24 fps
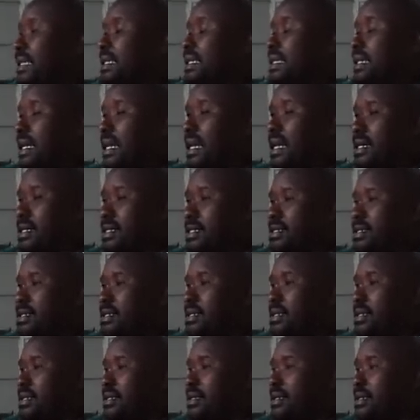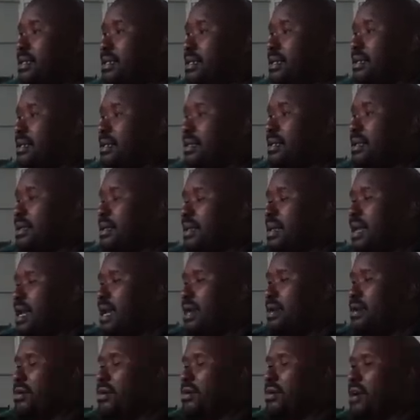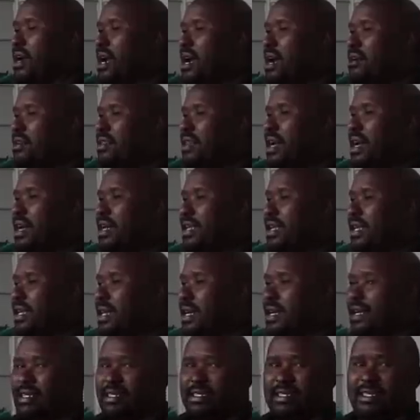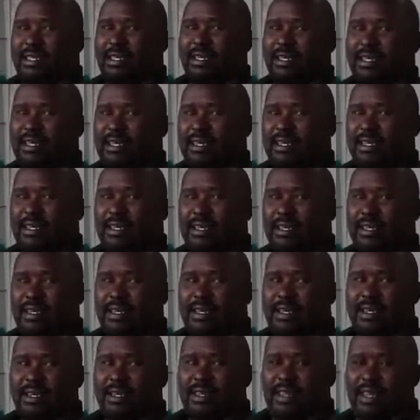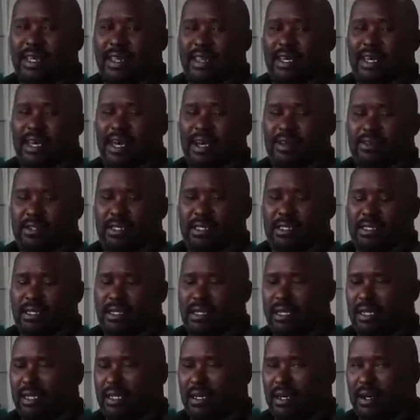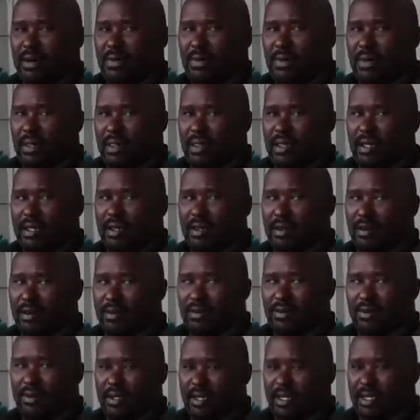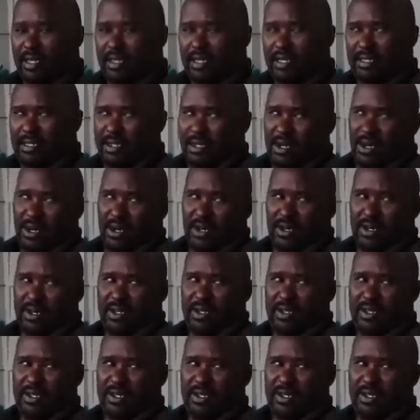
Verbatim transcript: Yes. I don't know how that is. That the house is cleaner with the older kids gone.